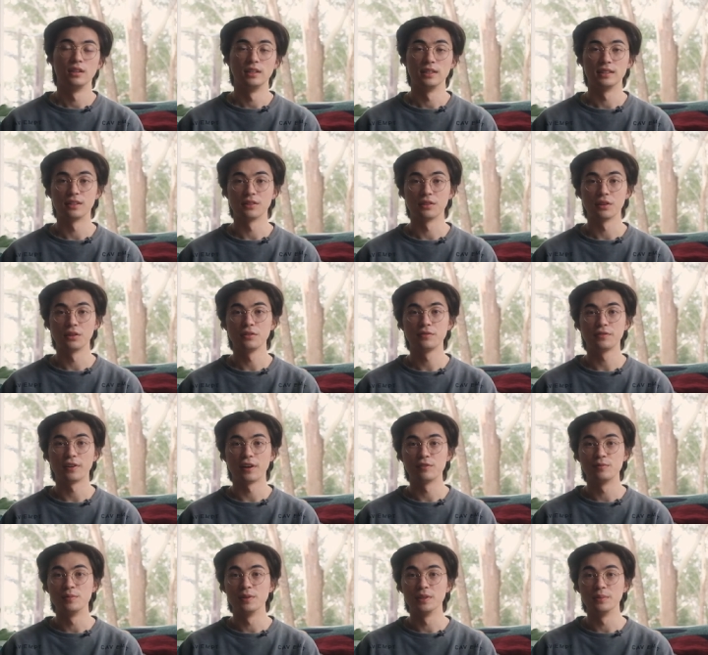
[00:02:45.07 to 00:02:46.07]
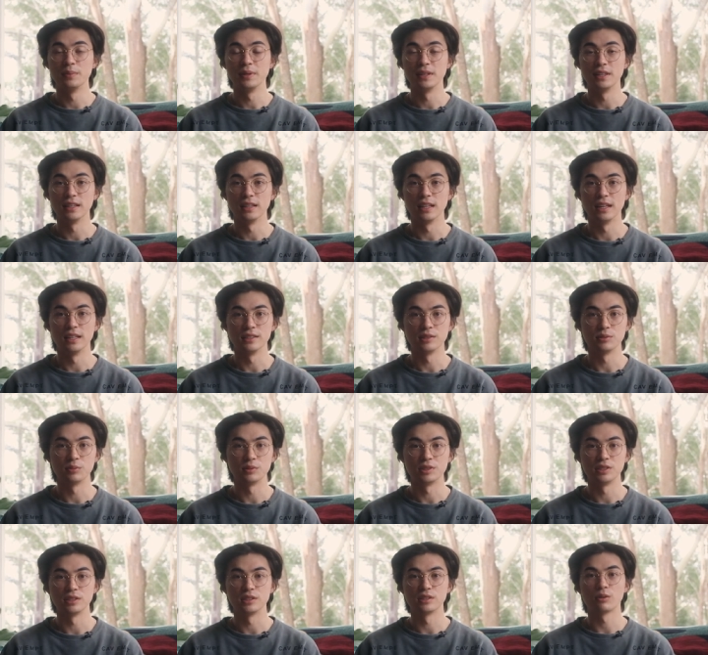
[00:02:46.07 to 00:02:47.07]
It's a 35mm lens,
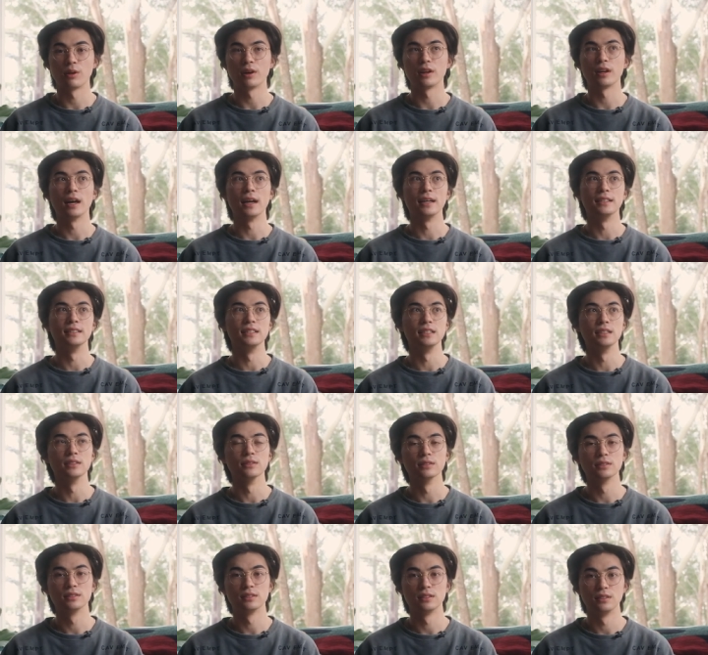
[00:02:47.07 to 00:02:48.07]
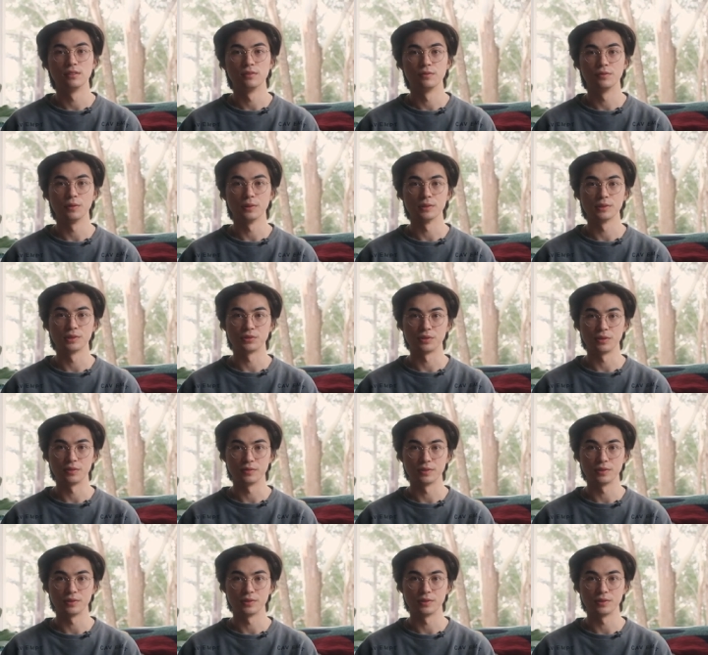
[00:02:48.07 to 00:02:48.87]
which is quite ideal for street